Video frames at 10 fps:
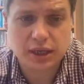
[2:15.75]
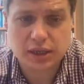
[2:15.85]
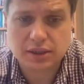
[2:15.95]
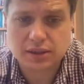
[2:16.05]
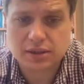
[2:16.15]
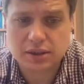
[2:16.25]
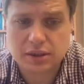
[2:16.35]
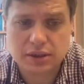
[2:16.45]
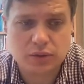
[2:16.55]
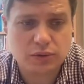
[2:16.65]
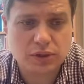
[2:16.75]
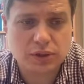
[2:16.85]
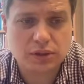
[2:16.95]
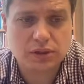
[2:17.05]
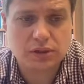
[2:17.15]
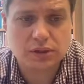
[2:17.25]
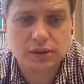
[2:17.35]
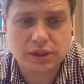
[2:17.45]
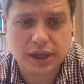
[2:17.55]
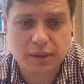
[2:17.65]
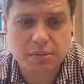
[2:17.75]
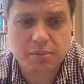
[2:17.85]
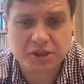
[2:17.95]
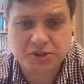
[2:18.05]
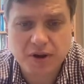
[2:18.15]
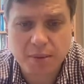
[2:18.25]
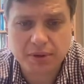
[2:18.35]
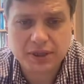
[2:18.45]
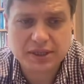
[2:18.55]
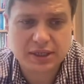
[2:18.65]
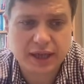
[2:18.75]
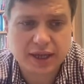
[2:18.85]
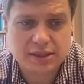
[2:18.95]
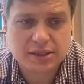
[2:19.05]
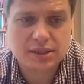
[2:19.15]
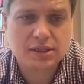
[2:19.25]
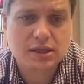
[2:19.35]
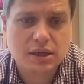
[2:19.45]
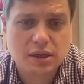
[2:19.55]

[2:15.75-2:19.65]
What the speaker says: And you'll hear the name Metropolis and Hastings.